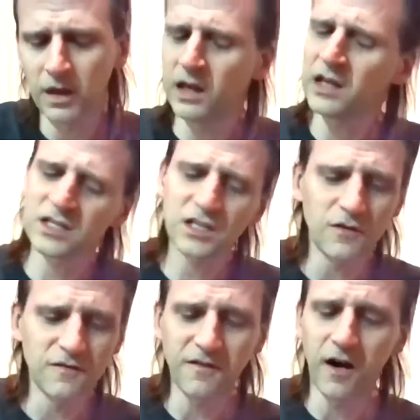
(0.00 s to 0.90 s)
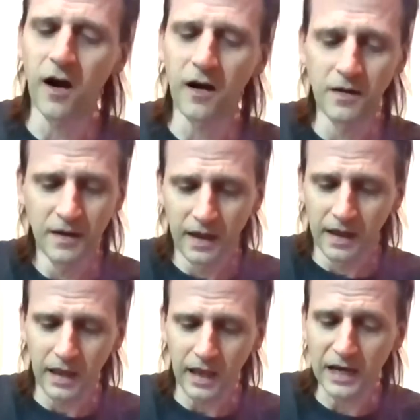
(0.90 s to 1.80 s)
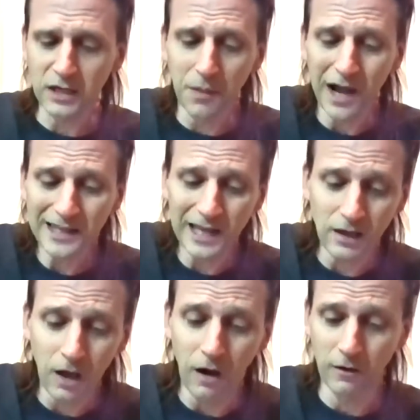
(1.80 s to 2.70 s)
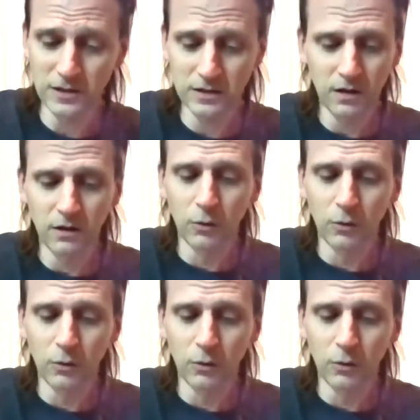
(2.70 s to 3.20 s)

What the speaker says: It's too far, and you might get lost.